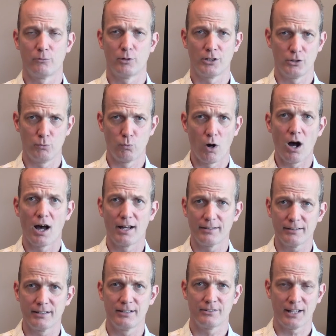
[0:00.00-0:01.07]
What you
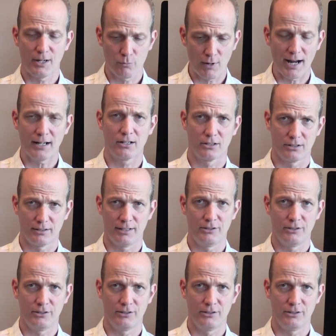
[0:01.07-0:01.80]
want is a record,